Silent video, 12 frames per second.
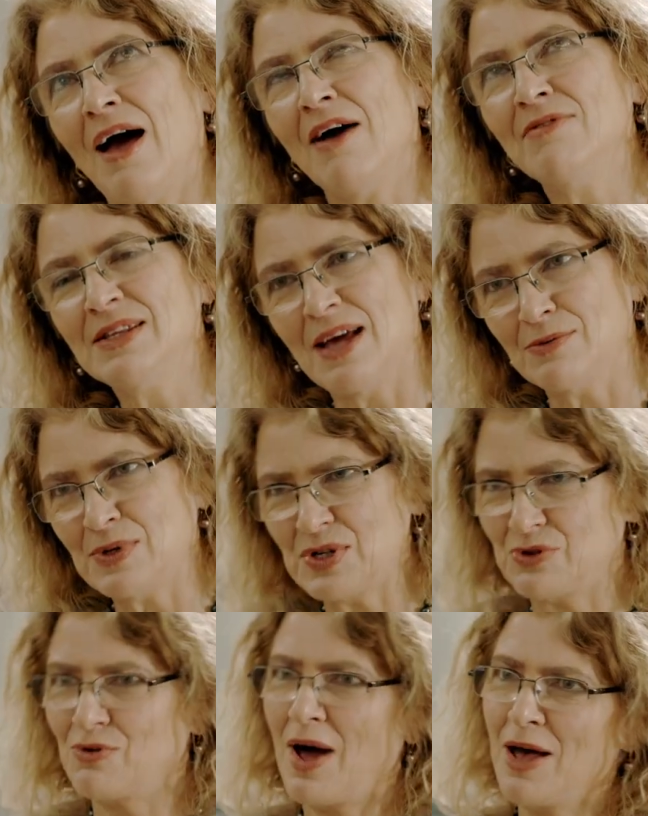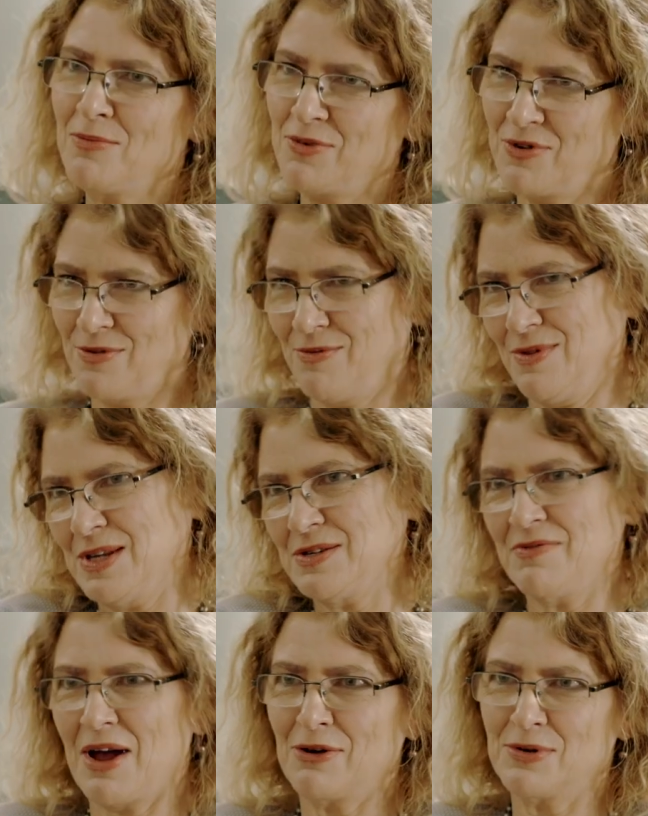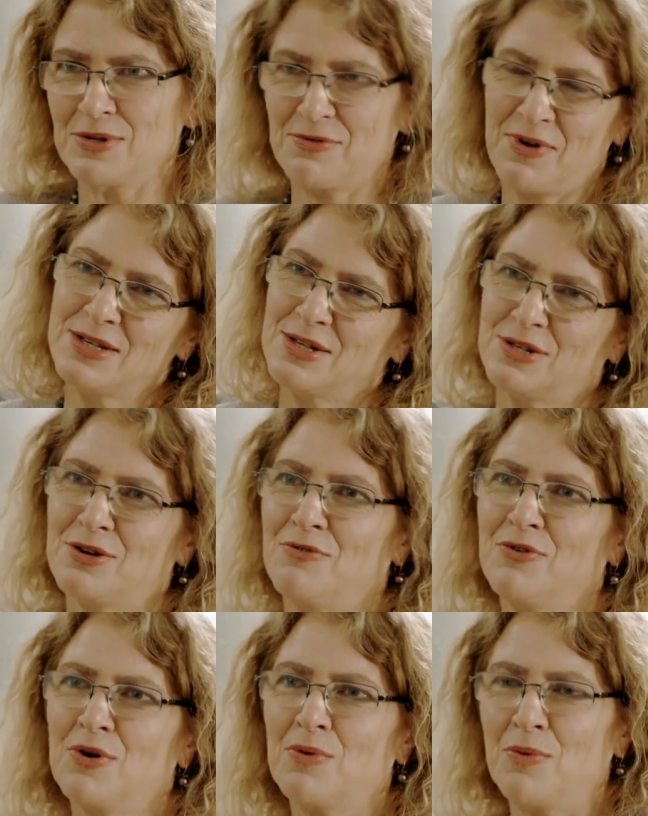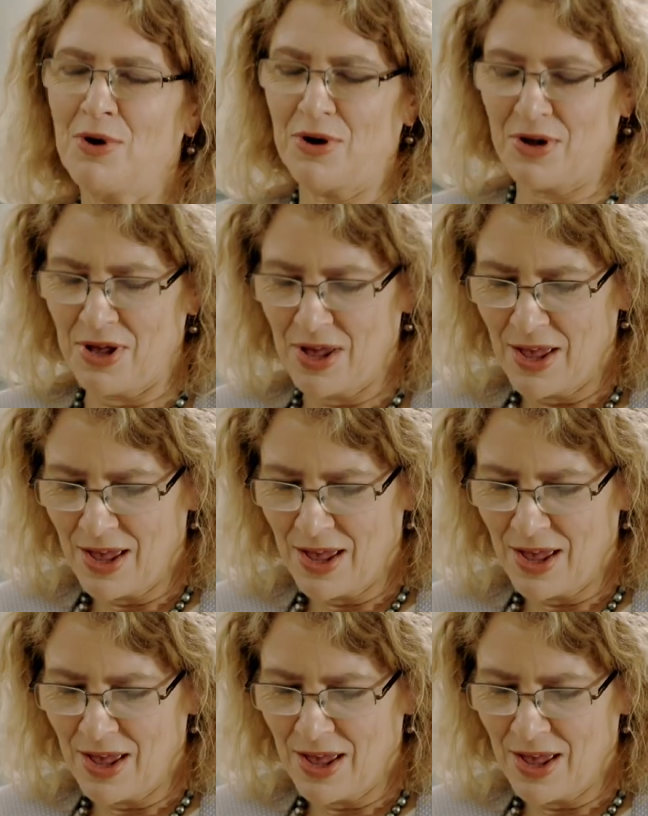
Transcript: having now described these various phases of your work,